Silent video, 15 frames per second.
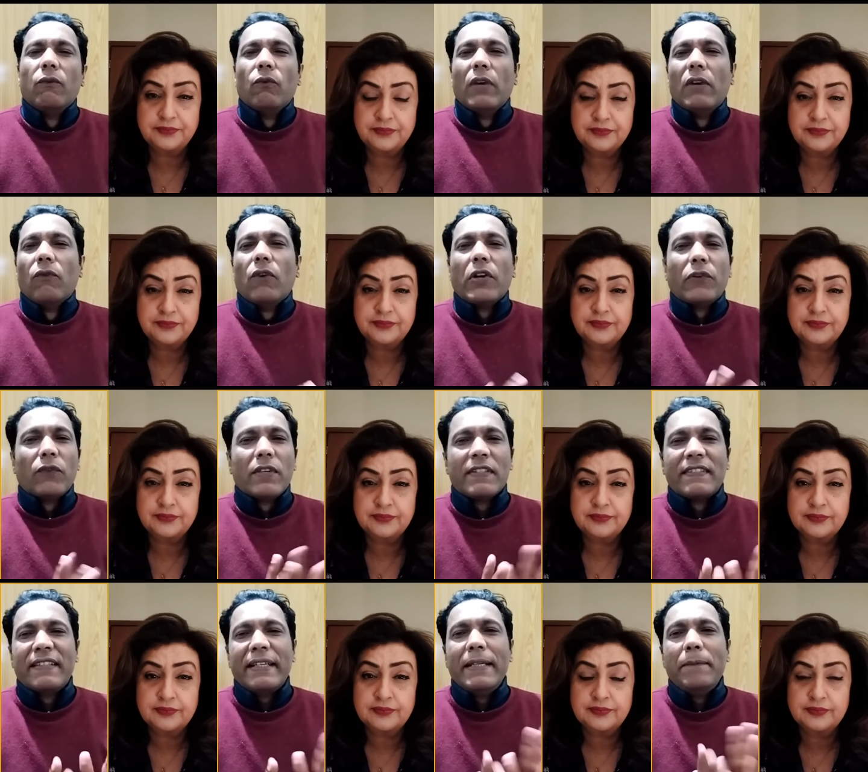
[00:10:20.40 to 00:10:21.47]
Speaker 1: Well, what was
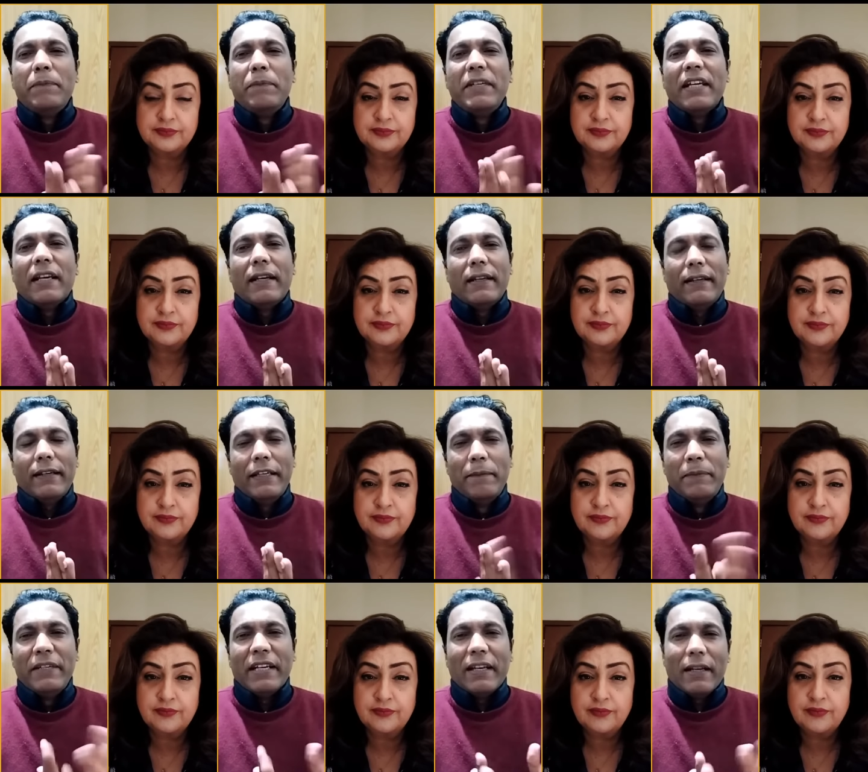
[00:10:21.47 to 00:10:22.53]
the EPL,
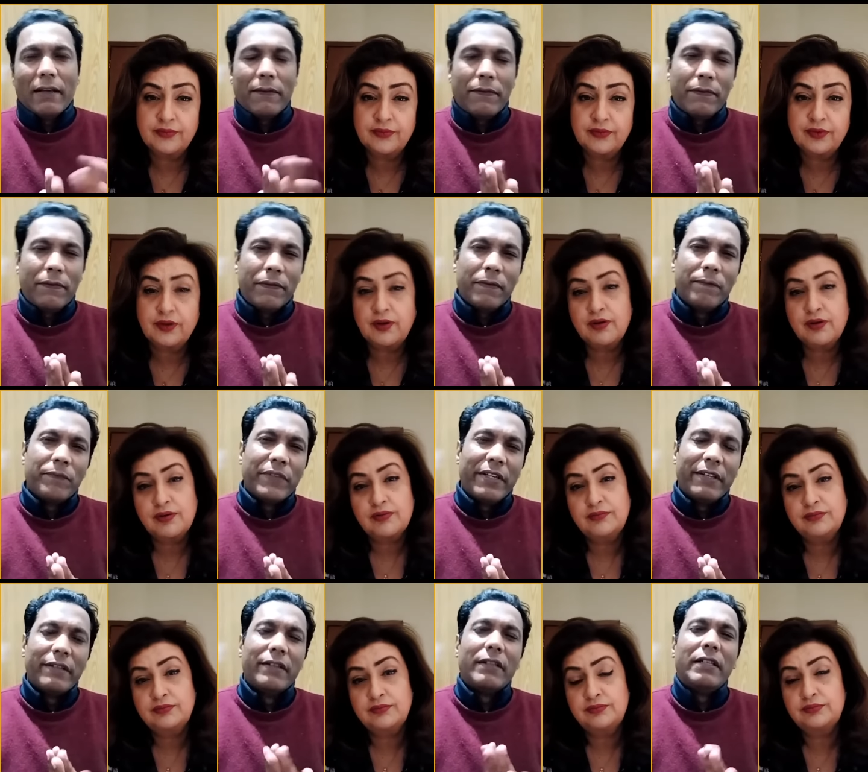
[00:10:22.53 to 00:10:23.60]
EPLF,
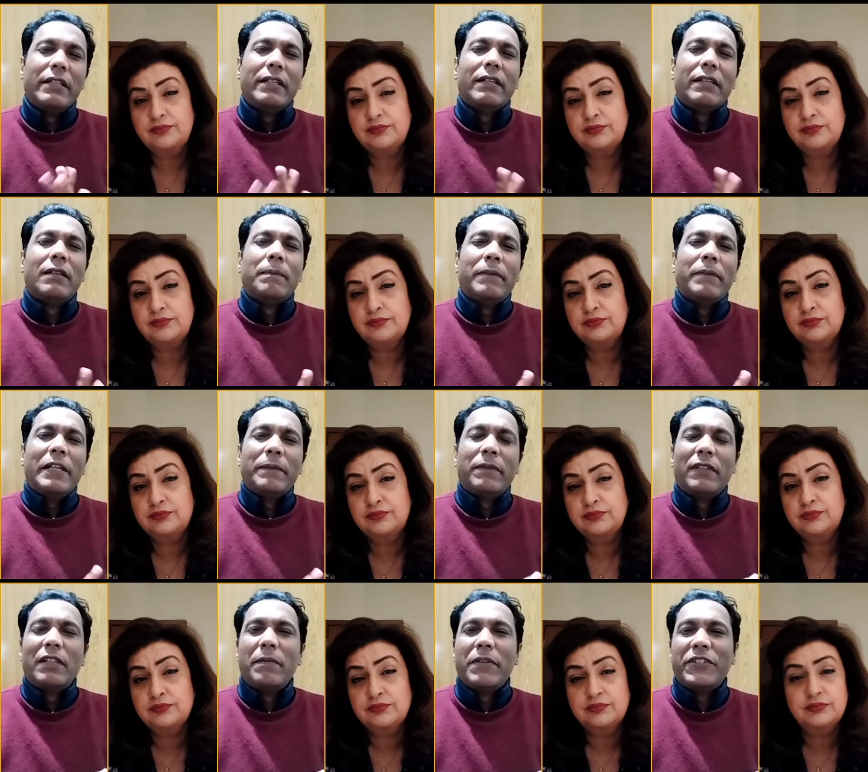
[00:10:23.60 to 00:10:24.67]
Eritrean
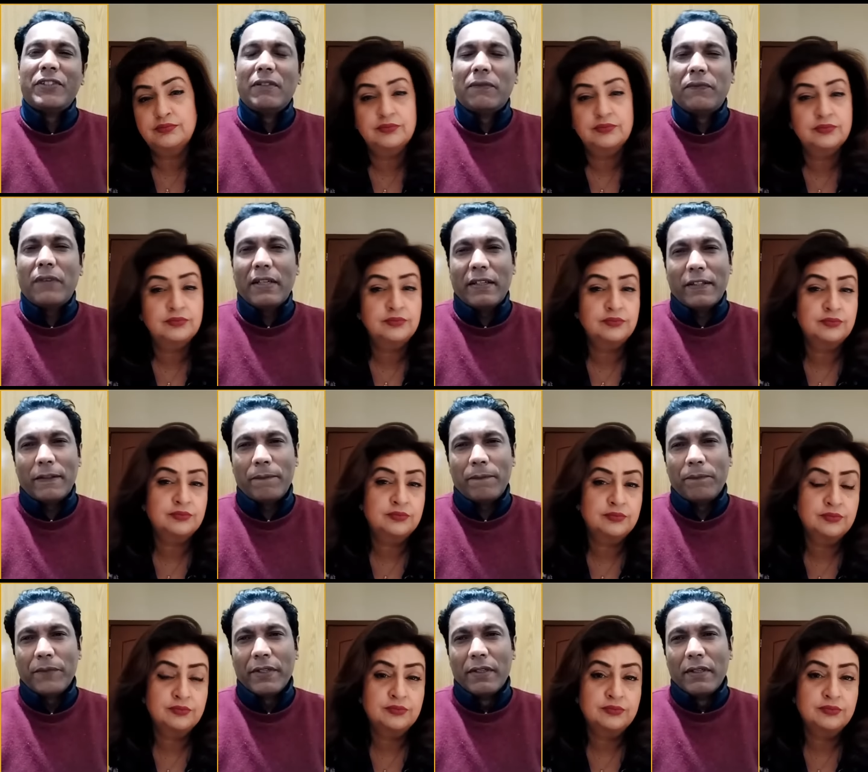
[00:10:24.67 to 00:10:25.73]
People's Liberation Front?
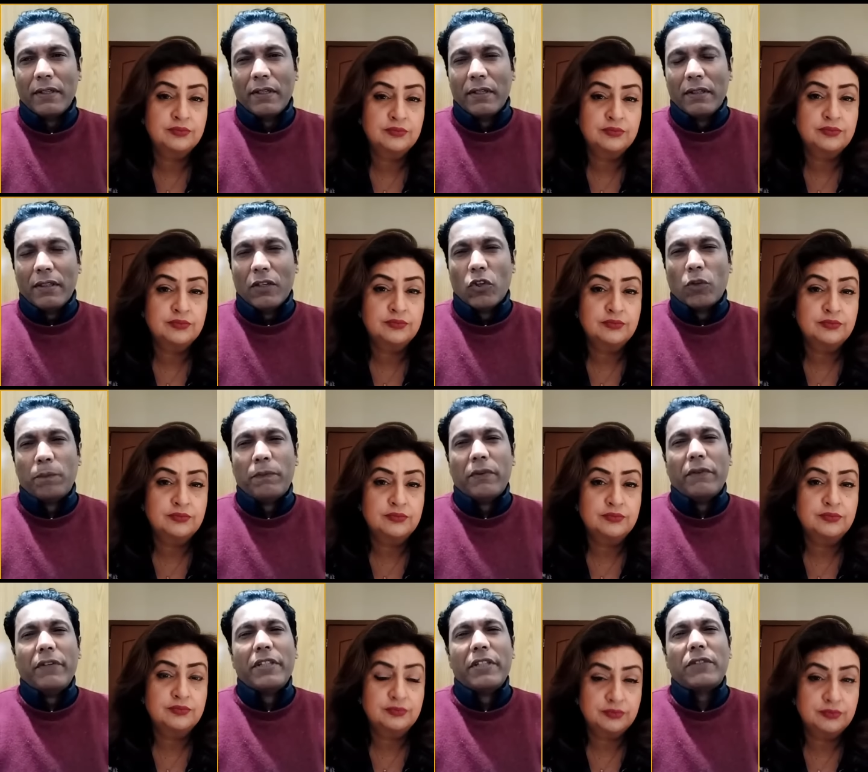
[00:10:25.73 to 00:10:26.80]
The group
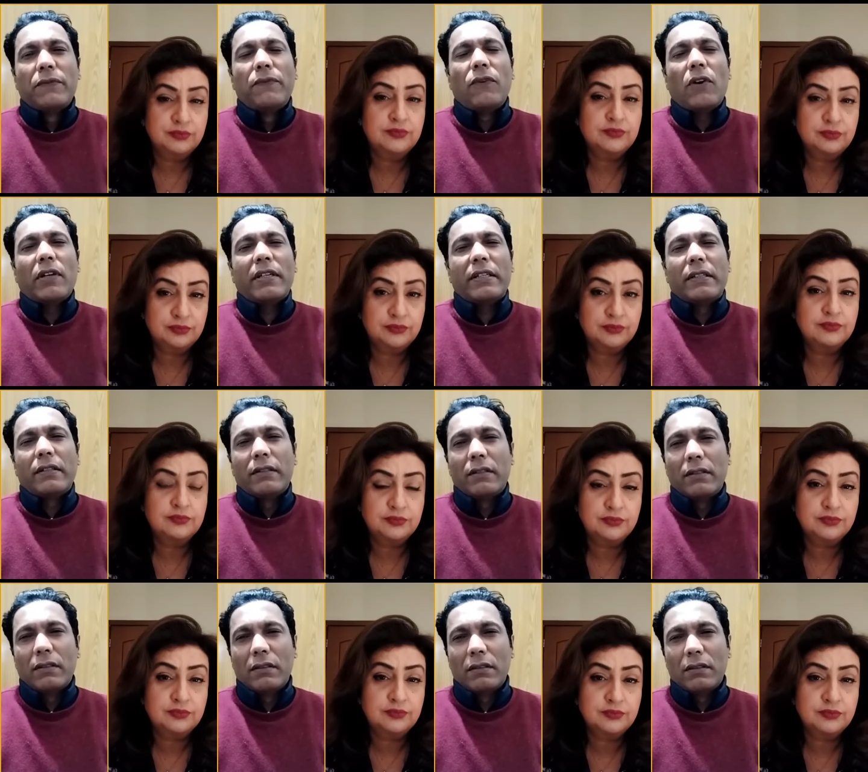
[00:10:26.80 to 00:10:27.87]
which fought
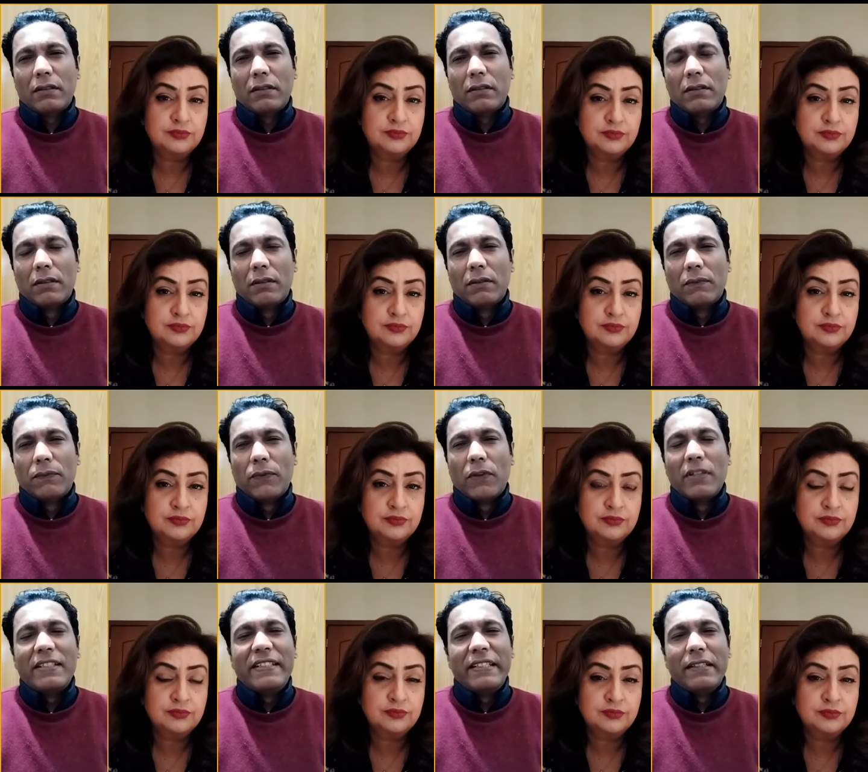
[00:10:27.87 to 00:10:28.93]
uh,
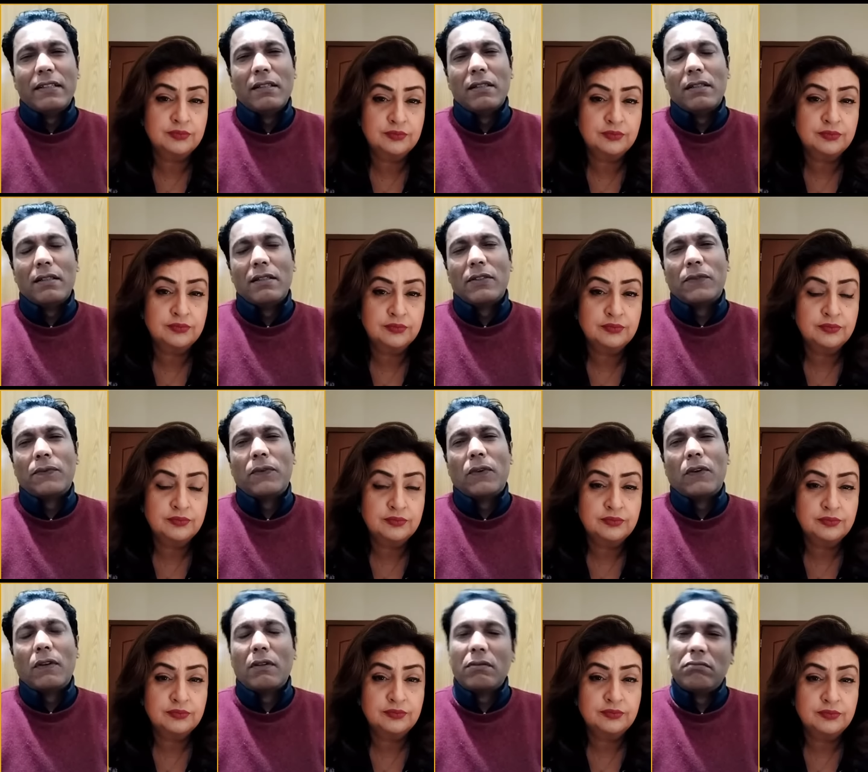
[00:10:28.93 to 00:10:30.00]
for years
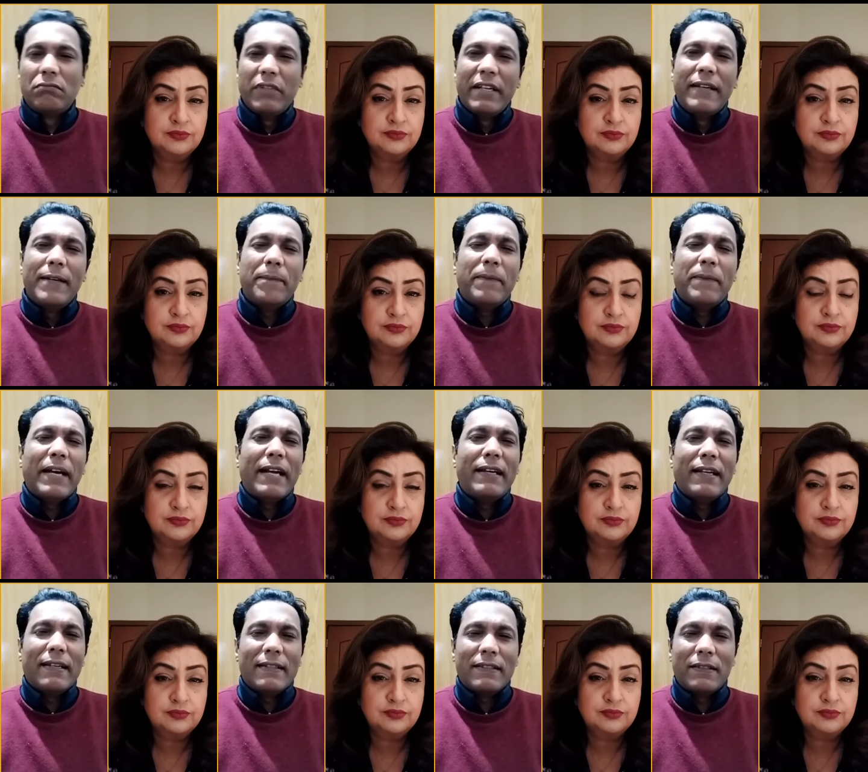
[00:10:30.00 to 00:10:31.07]
for
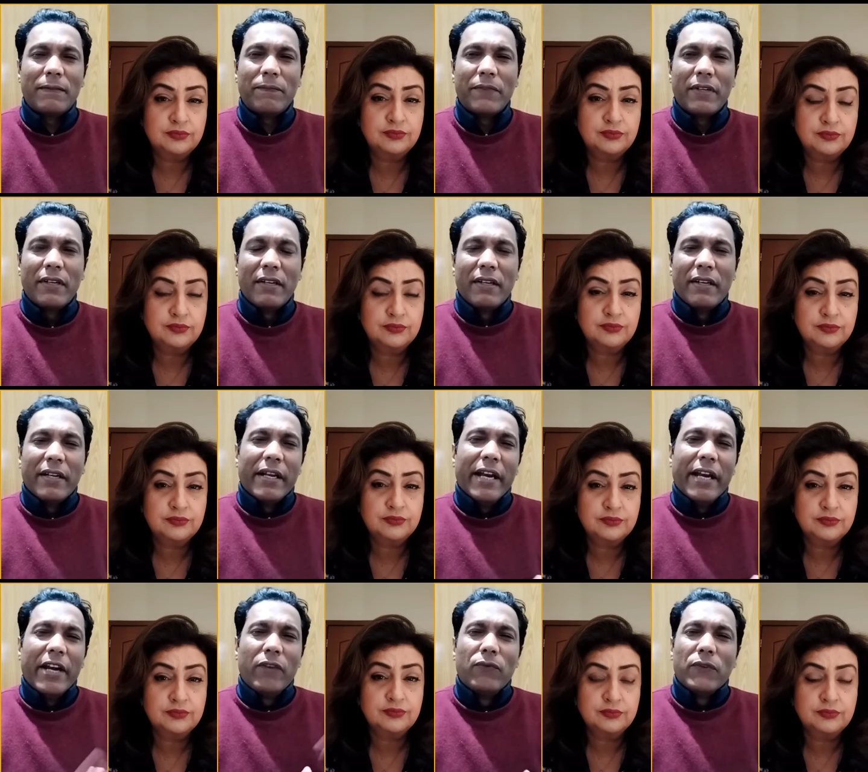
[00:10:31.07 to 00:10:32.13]
independence.
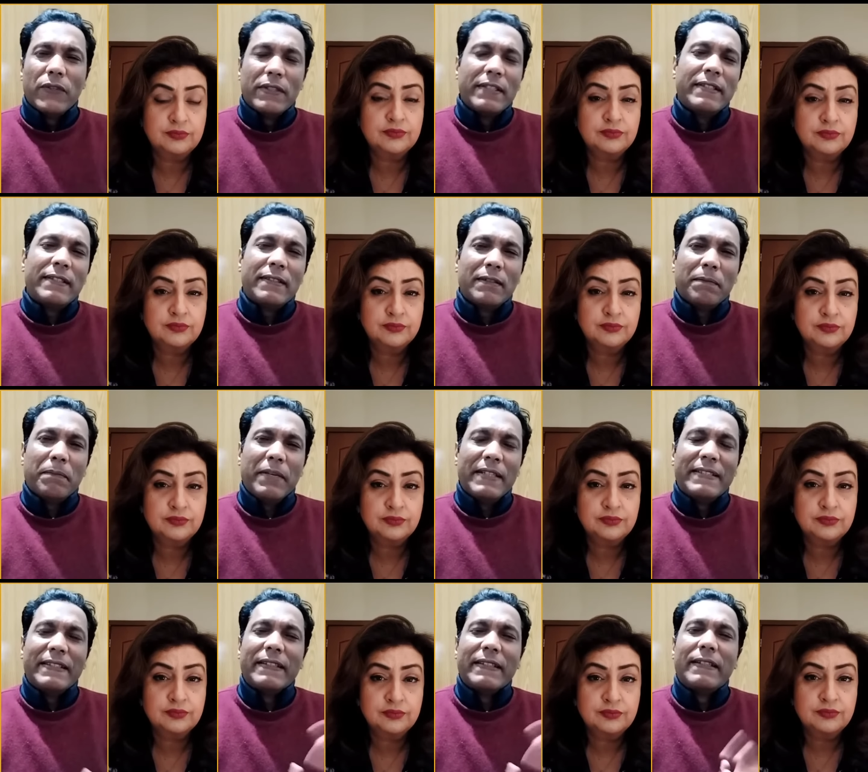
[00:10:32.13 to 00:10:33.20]
It was
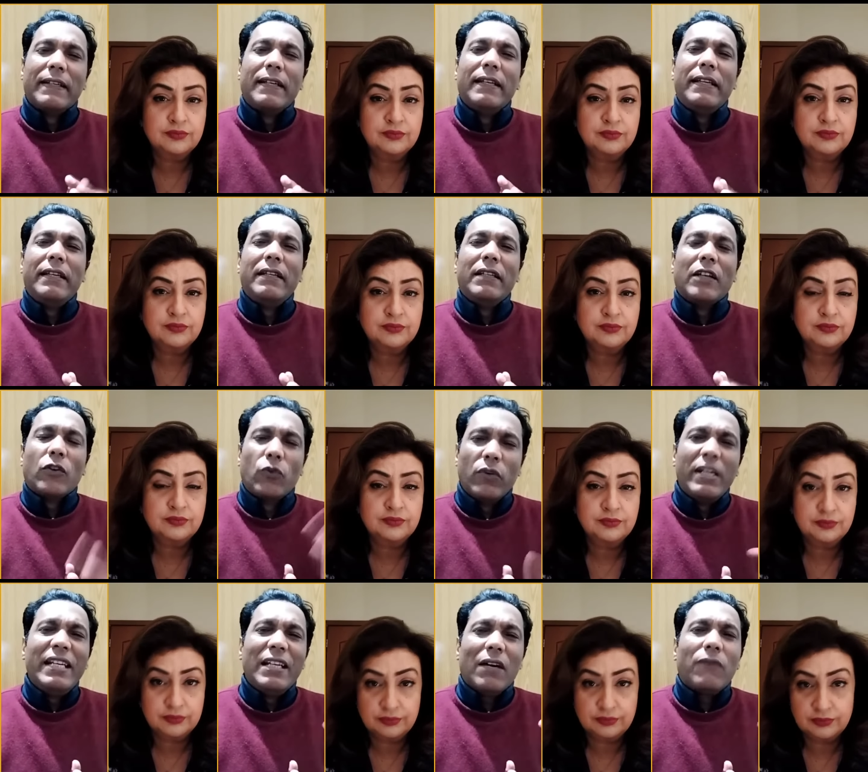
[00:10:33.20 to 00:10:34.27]
basically a
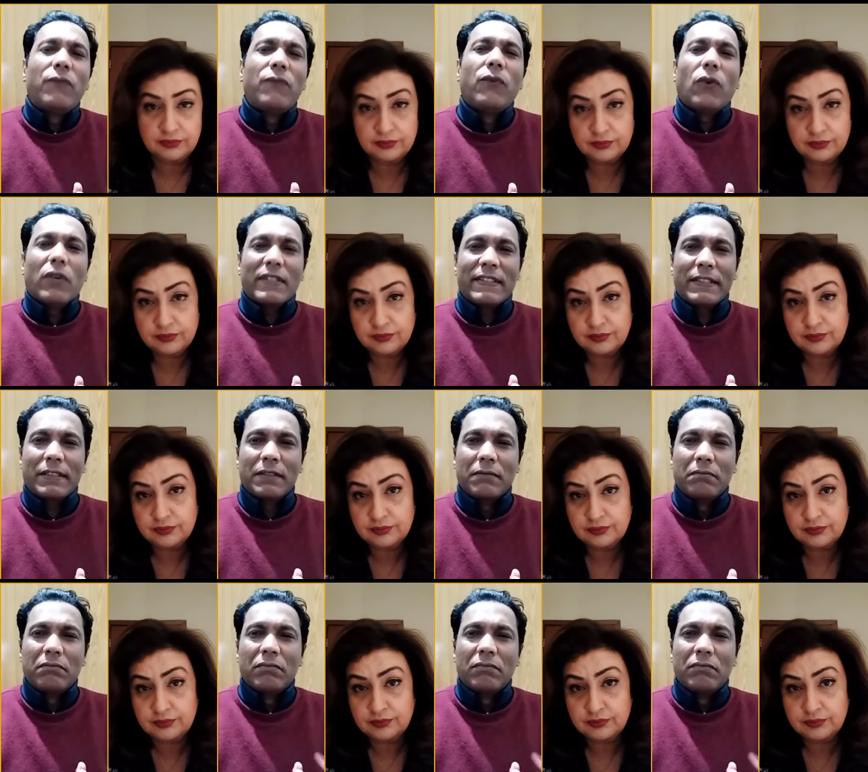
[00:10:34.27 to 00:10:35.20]
guerrilla force,